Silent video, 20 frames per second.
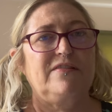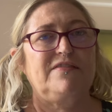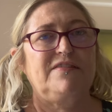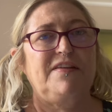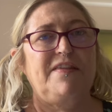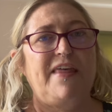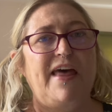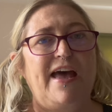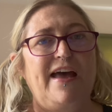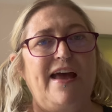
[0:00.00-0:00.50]

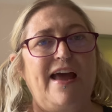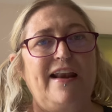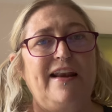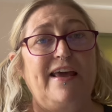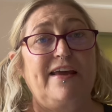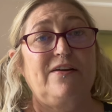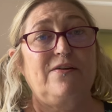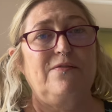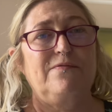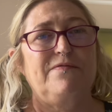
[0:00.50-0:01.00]
to their LA
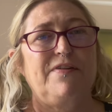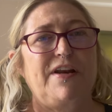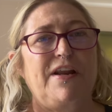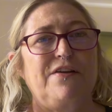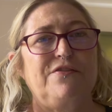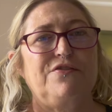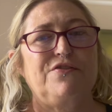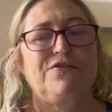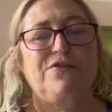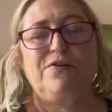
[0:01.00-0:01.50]

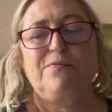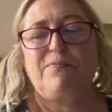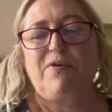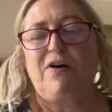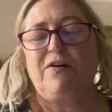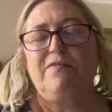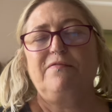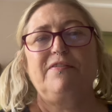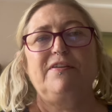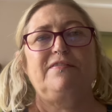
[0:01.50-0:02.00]
Confidential, but
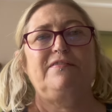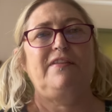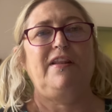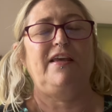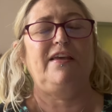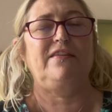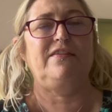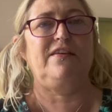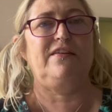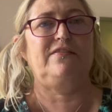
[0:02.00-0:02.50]

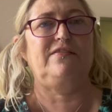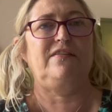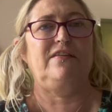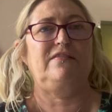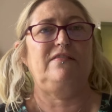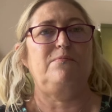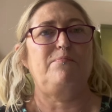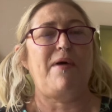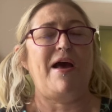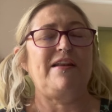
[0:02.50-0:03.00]
obviously this
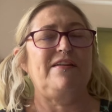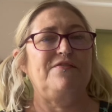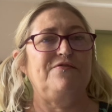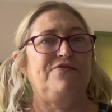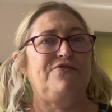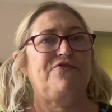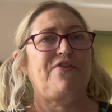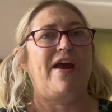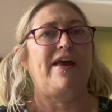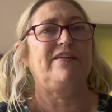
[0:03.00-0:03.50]
is a
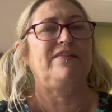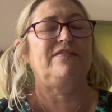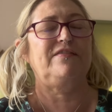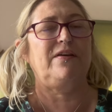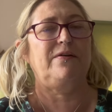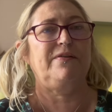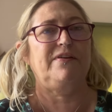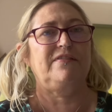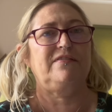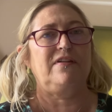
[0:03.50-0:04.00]
balanced strain, so
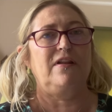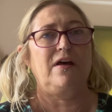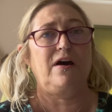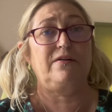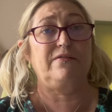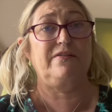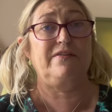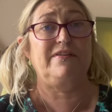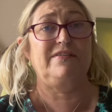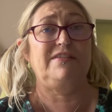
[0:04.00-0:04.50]
it's
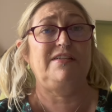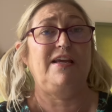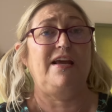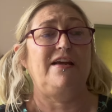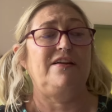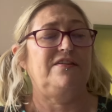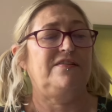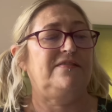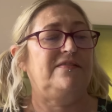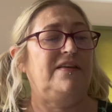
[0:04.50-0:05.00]
lower in
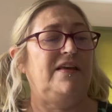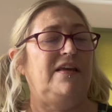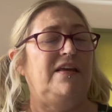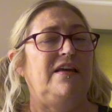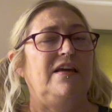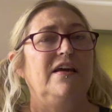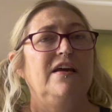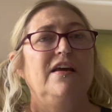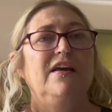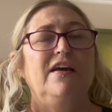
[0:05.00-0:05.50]

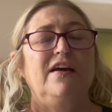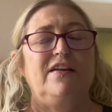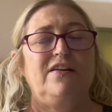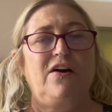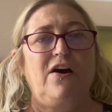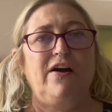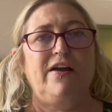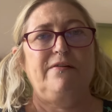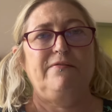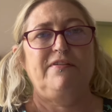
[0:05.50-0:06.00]
THC and
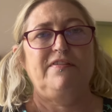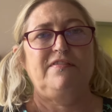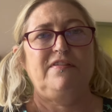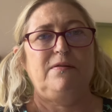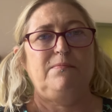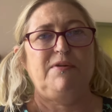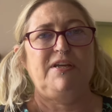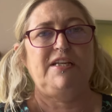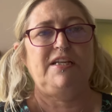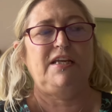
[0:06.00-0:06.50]
higher in
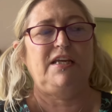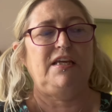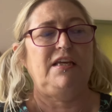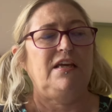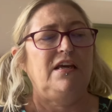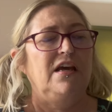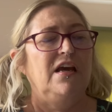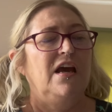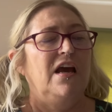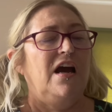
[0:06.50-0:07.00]
CBD.
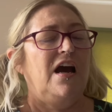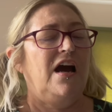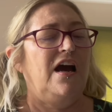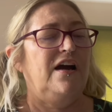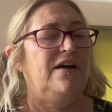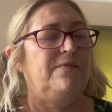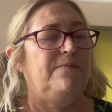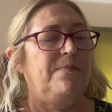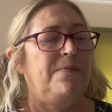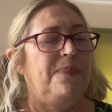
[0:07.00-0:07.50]

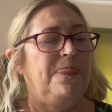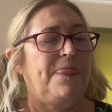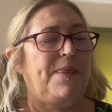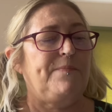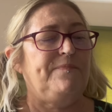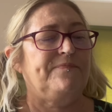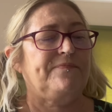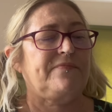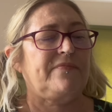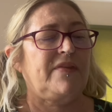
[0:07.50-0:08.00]

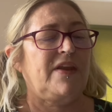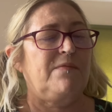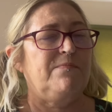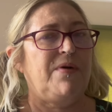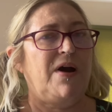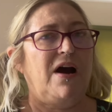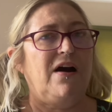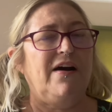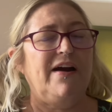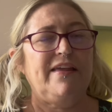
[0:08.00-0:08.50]

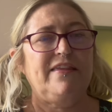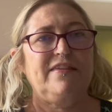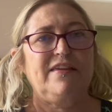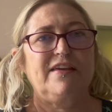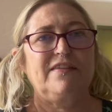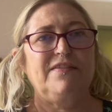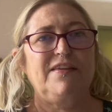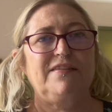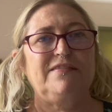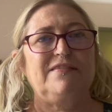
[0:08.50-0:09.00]
But I
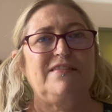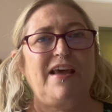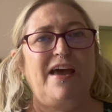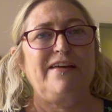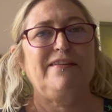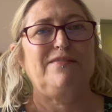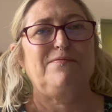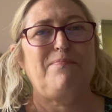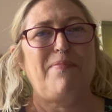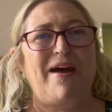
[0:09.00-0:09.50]
think this
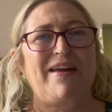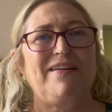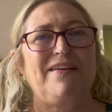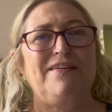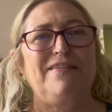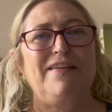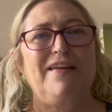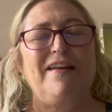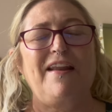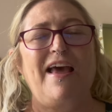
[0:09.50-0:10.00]
tastes
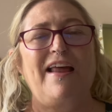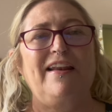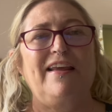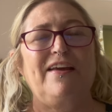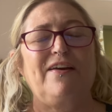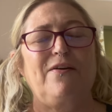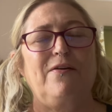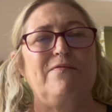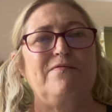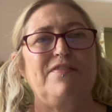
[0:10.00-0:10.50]
better than LA
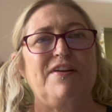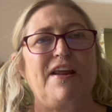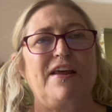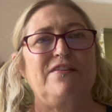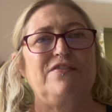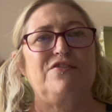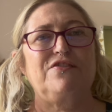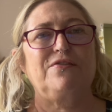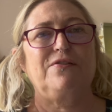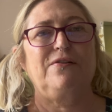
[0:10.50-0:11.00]

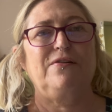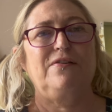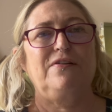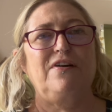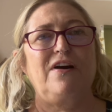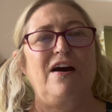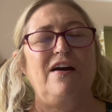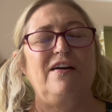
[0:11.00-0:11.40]
Confidential.